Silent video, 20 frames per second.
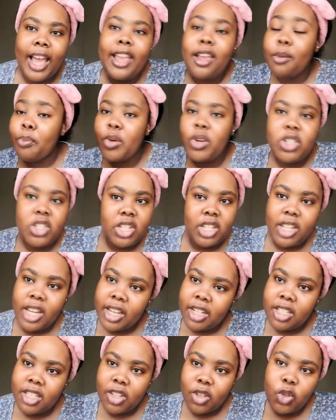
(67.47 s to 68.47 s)
I
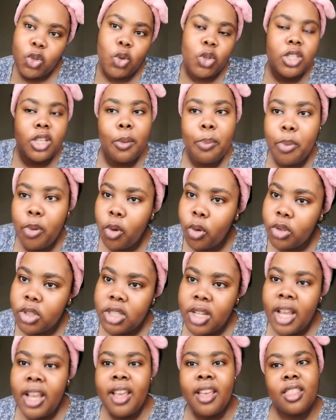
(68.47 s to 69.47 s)
appreciate your support
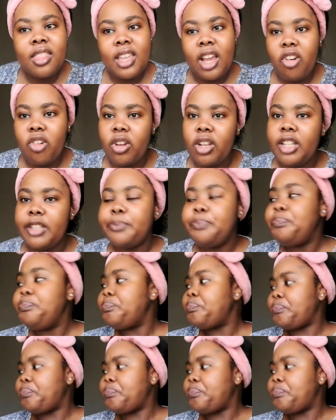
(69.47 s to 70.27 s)
thoroughly.